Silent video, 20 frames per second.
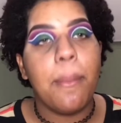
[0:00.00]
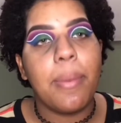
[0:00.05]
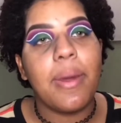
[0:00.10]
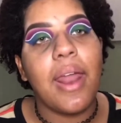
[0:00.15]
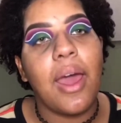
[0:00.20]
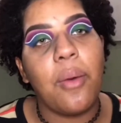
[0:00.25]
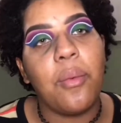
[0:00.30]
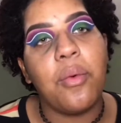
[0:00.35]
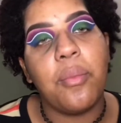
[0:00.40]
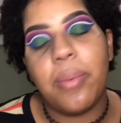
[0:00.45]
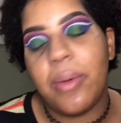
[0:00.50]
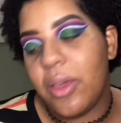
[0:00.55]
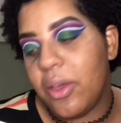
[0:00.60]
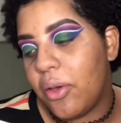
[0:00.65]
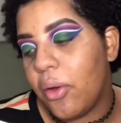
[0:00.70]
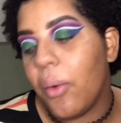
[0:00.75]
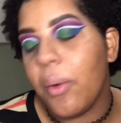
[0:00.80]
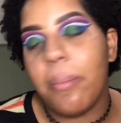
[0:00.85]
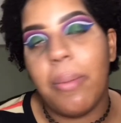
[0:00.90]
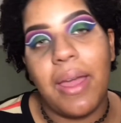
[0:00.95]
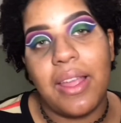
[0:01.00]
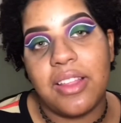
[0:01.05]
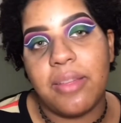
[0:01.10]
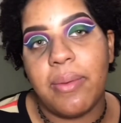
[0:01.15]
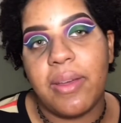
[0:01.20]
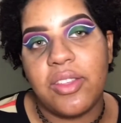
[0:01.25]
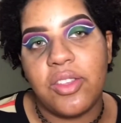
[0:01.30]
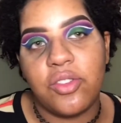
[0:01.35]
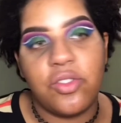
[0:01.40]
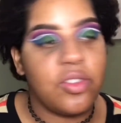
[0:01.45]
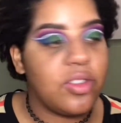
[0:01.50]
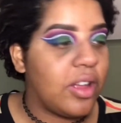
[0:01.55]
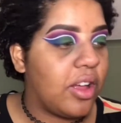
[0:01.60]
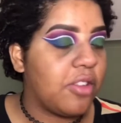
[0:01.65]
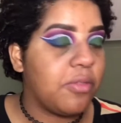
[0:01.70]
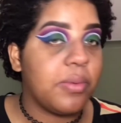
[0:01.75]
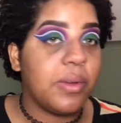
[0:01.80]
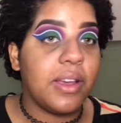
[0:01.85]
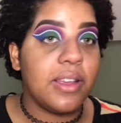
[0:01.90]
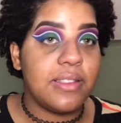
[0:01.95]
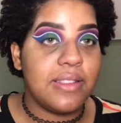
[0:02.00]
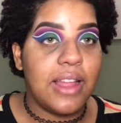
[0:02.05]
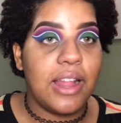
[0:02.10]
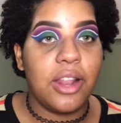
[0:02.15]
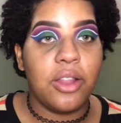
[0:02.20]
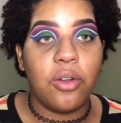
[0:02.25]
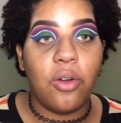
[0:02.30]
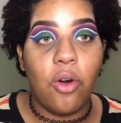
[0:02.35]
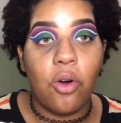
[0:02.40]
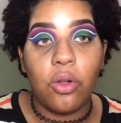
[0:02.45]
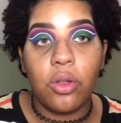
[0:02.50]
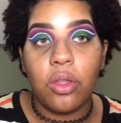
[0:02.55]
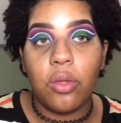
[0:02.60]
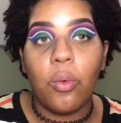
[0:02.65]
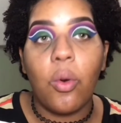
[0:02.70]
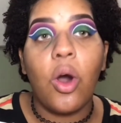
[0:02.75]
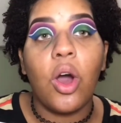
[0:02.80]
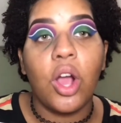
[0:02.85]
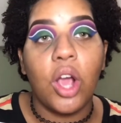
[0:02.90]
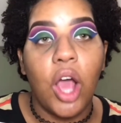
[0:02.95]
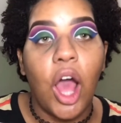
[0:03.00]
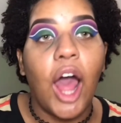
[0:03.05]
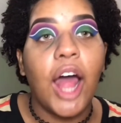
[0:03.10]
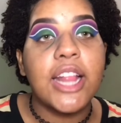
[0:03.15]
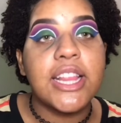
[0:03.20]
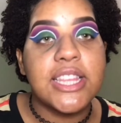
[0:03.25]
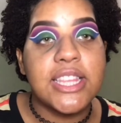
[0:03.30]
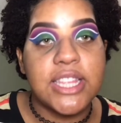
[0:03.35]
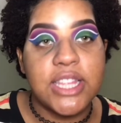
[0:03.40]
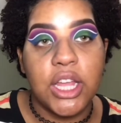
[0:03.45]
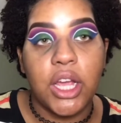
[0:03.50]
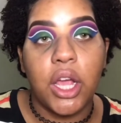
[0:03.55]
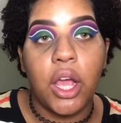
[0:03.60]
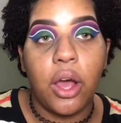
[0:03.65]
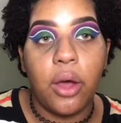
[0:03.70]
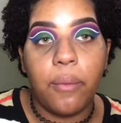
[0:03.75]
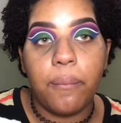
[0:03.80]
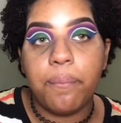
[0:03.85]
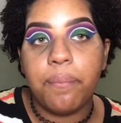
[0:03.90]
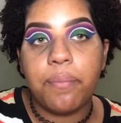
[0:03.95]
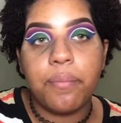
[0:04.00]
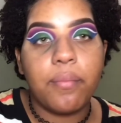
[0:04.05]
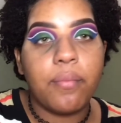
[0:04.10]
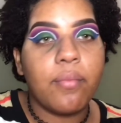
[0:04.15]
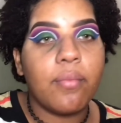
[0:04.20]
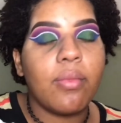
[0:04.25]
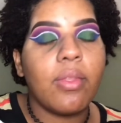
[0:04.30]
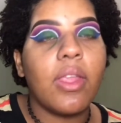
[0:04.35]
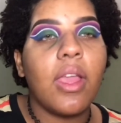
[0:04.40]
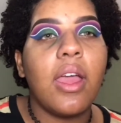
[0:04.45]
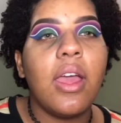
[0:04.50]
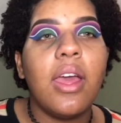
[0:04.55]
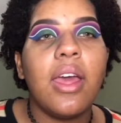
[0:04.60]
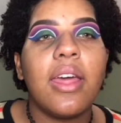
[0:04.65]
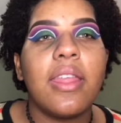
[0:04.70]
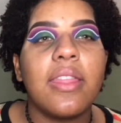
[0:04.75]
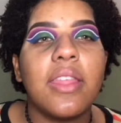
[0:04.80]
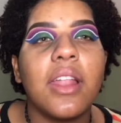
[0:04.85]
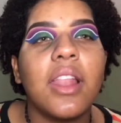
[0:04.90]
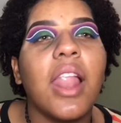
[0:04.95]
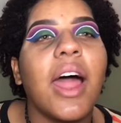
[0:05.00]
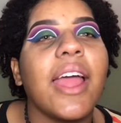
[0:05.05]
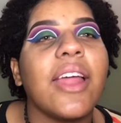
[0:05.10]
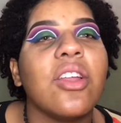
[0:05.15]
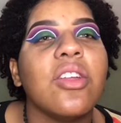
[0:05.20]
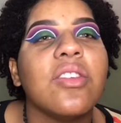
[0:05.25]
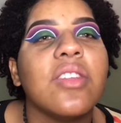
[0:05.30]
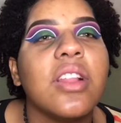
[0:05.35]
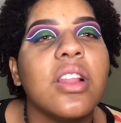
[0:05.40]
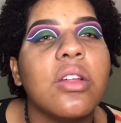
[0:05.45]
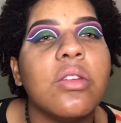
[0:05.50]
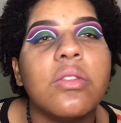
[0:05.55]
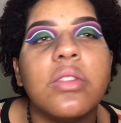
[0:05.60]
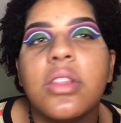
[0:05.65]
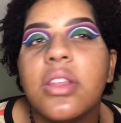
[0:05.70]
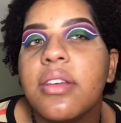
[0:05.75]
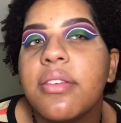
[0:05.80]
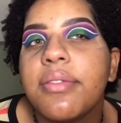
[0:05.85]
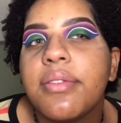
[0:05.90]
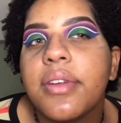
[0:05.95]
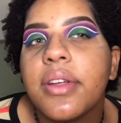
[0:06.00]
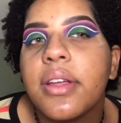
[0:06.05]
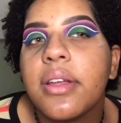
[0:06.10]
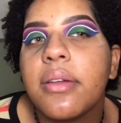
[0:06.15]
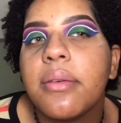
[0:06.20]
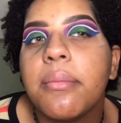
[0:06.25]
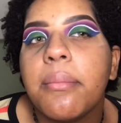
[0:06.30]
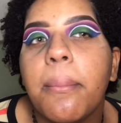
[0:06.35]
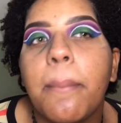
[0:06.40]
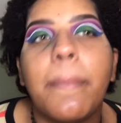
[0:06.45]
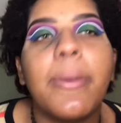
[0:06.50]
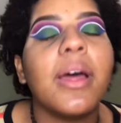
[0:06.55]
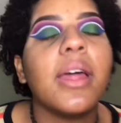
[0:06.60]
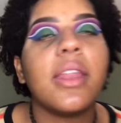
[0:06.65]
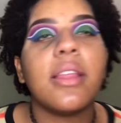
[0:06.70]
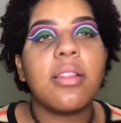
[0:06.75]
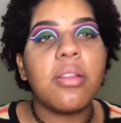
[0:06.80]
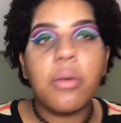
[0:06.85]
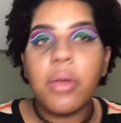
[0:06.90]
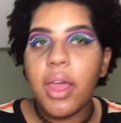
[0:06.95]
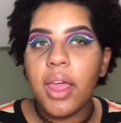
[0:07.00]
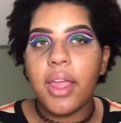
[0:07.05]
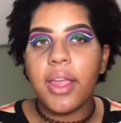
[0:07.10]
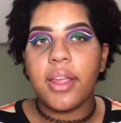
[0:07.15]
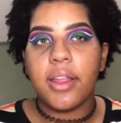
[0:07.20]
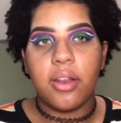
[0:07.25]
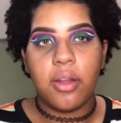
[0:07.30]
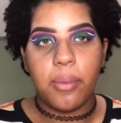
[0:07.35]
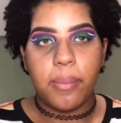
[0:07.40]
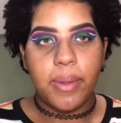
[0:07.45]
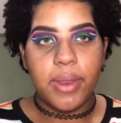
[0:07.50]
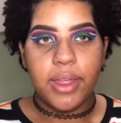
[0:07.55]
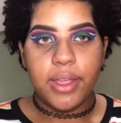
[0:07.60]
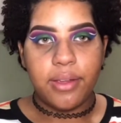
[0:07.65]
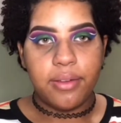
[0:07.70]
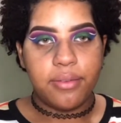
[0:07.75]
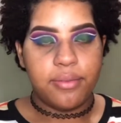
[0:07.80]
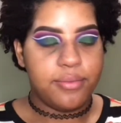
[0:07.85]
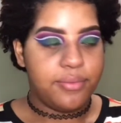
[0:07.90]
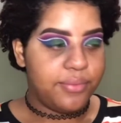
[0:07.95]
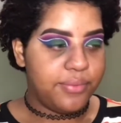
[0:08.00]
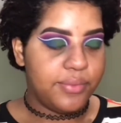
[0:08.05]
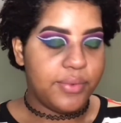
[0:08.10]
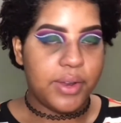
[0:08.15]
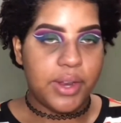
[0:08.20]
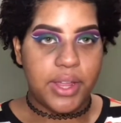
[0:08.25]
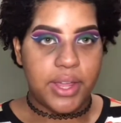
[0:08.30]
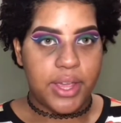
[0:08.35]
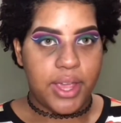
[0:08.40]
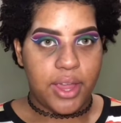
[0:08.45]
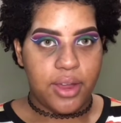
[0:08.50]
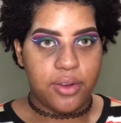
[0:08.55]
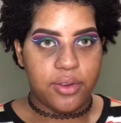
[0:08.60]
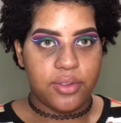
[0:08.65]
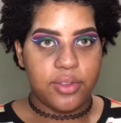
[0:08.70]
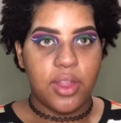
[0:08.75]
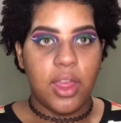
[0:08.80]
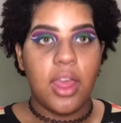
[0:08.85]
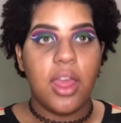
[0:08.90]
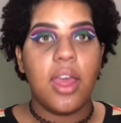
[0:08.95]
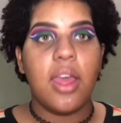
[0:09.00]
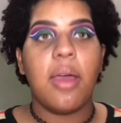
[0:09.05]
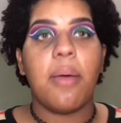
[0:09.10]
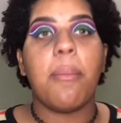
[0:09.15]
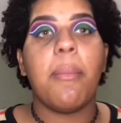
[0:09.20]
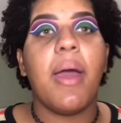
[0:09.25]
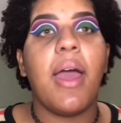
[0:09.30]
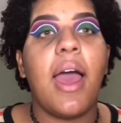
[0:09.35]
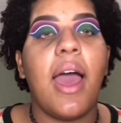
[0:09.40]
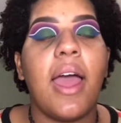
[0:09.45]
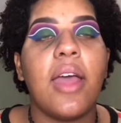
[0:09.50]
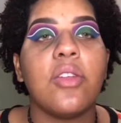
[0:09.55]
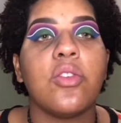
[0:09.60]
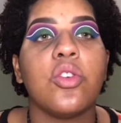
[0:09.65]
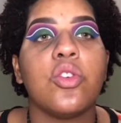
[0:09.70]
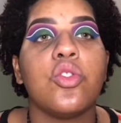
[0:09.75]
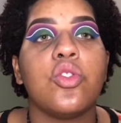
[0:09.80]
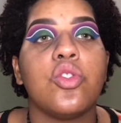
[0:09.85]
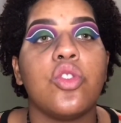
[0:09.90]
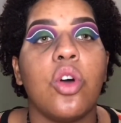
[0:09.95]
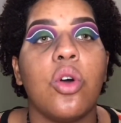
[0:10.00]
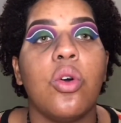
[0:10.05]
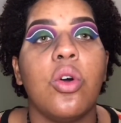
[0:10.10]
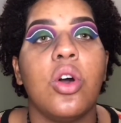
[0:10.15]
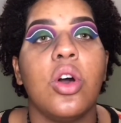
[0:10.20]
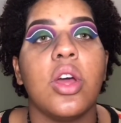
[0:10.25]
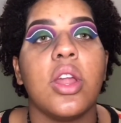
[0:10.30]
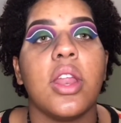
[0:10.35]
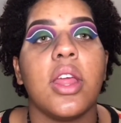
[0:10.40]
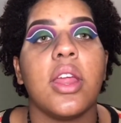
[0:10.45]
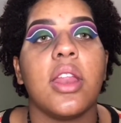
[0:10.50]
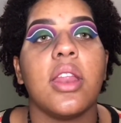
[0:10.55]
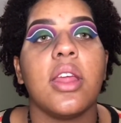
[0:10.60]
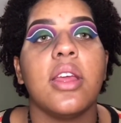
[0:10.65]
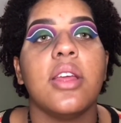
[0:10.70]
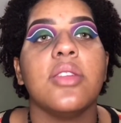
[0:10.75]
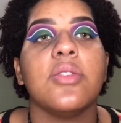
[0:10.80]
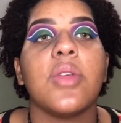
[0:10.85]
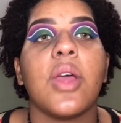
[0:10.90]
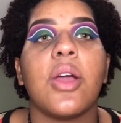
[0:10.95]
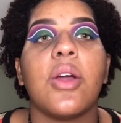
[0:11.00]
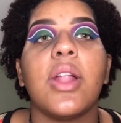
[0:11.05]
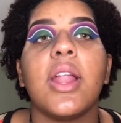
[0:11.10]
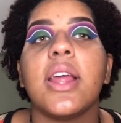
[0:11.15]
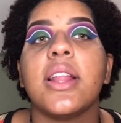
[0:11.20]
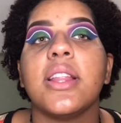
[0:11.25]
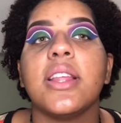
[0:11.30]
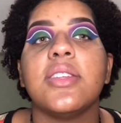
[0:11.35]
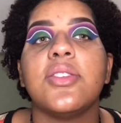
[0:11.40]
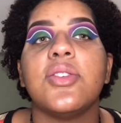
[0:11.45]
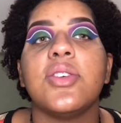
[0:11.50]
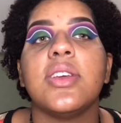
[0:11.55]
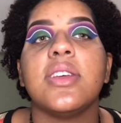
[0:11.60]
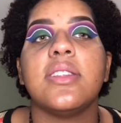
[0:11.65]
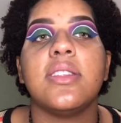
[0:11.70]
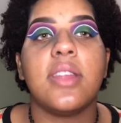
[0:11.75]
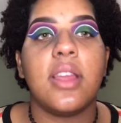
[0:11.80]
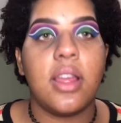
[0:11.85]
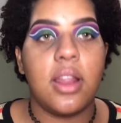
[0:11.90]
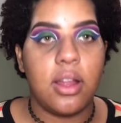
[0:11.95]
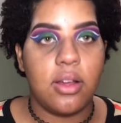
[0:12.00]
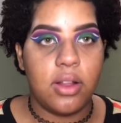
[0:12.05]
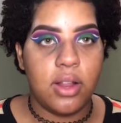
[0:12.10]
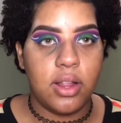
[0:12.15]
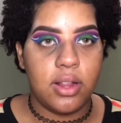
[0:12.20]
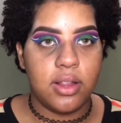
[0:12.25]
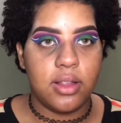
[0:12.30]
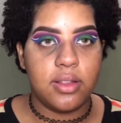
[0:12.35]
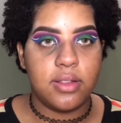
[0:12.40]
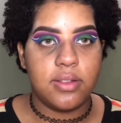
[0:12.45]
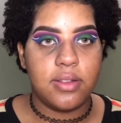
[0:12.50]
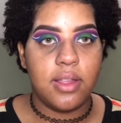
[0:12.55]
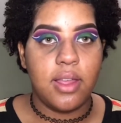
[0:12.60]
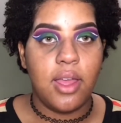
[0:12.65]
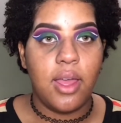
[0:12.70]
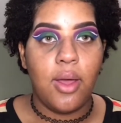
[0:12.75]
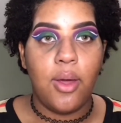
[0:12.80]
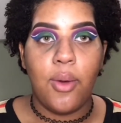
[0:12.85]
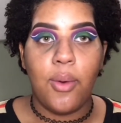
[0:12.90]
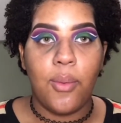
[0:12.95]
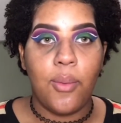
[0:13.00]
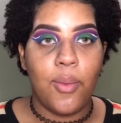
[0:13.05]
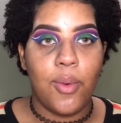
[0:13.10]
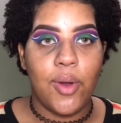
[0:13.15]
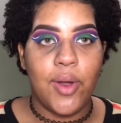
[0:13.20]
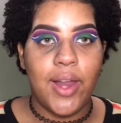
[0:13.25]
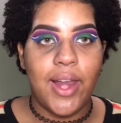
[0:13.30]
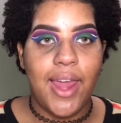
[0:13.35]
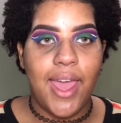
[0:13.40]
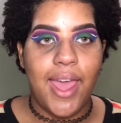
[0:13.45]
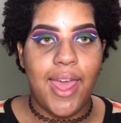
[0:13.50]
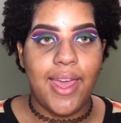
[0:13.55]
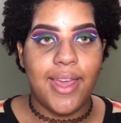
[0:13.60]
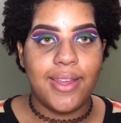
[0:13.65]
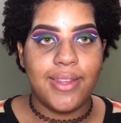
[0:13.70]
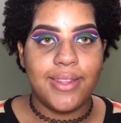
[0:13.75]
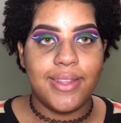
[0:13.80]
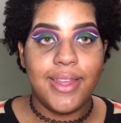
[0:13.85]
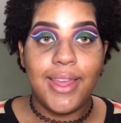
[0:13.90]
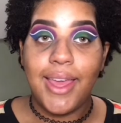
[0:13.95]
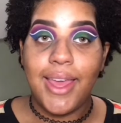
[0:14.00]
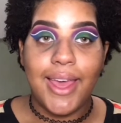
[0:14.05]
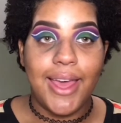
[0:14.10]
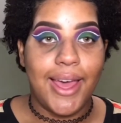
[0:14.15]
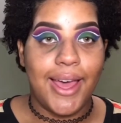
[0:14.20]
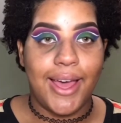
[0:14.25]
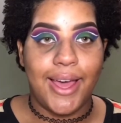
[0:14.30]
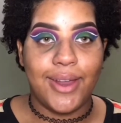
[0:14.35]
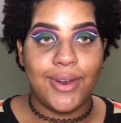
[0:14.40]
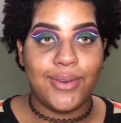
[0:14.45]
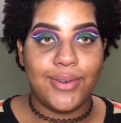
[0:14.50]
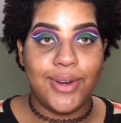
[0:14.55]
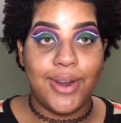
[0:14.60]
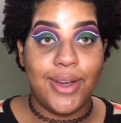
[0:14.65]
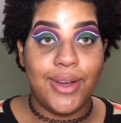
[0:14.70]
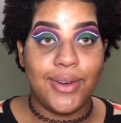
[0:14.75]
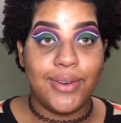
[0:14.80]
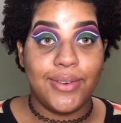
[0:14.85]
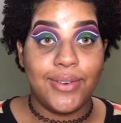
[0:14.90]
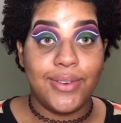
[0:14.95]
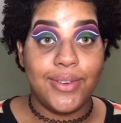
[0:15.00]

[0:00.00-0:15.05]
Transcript: But I will be going back to my sister's house because that little hole in the wall got to go. The liner is a little different, but it's okay, nobody really cares. My eyes are so hooded. So I go like this so you can see it, and I go like this. Where it at? I don't know.